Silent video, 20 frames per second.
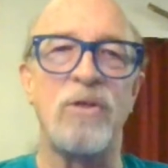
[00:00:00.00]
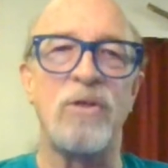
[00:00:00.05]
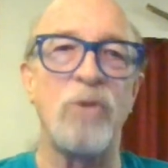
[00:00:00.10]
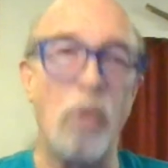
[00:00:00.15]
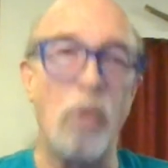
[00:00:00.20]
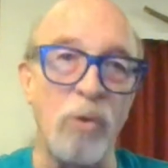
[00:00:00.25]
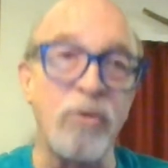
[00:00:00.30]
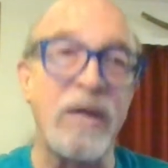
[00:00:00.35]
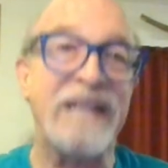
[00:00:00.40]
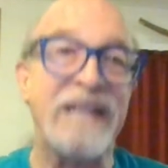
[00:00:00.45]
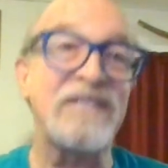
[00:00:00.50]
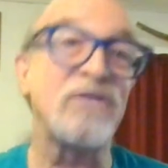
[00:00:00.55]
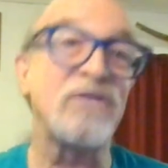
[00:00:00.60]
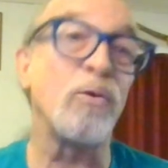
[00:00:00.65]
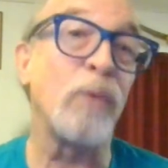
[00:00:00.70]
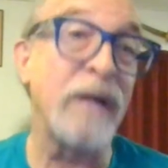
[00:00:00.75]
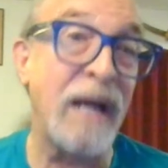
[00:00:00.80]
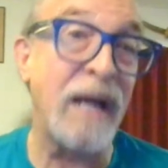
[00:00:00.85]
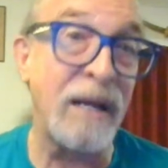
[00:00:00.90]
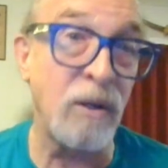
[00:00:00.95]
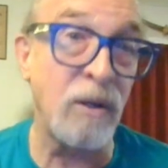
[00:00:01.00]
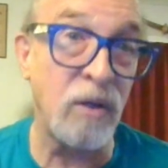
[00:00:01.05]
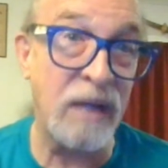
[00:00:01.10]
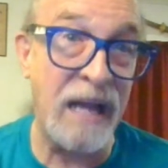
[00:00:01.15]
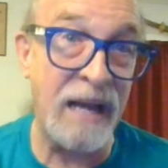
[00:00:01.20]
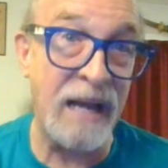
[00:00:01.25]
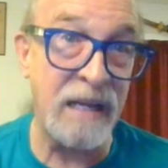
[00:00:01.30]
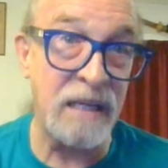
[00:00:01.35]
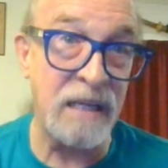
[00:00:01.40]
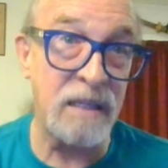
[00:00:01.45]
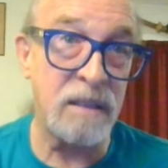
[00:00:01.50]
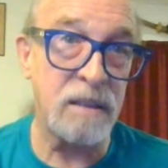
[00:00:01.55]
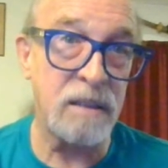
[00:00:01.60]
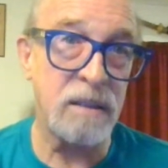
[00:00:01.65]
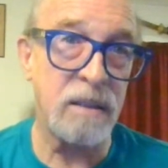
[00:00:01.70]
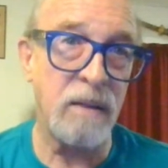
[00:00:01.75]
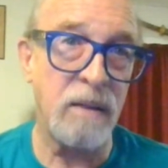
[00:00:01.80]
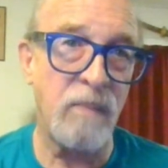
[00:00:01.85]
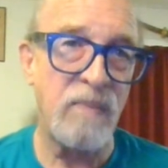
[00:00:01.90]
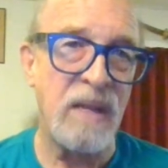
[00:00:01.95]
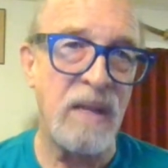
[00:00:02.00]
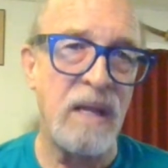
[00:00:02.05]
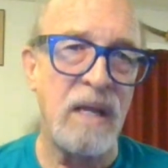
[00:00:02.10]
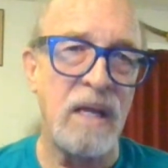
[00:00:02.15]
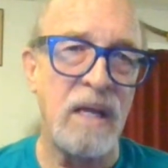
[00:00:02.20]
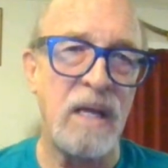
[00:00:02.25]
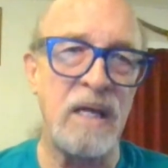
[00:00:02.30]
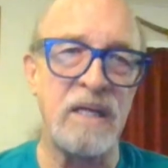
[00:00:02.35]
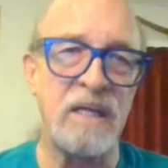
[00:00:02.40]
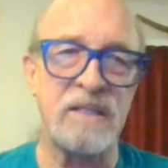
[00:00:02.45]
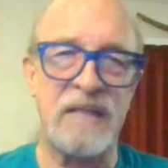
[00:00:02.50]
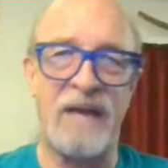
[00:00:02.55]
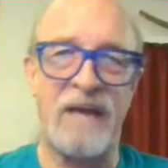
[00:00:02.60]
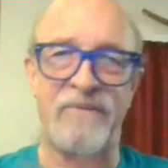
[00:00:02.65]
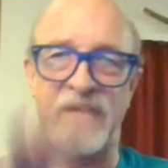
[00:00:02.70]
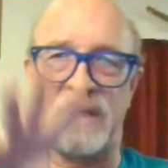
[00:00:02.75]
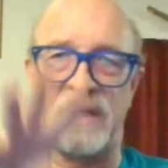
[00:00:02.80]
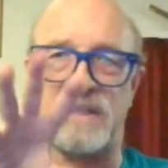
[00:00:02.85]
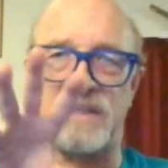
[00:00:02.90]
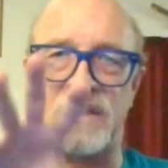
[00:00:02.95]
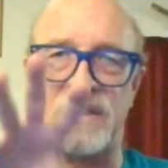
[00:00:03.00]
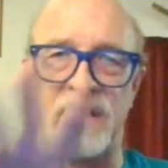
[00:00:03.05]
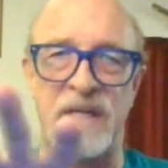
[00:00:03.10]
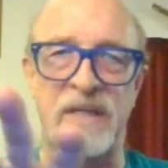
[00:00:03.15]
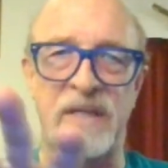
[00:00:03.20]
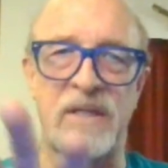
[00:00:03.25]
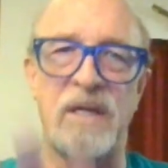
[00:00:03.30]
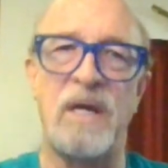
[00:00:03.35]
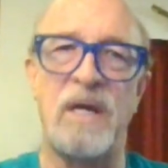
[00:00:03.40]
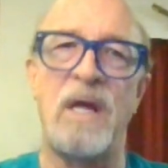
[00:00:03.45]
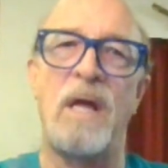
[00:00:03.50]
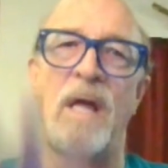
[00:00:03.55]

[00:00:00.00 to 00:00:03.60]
That's the way I look at it, is having intent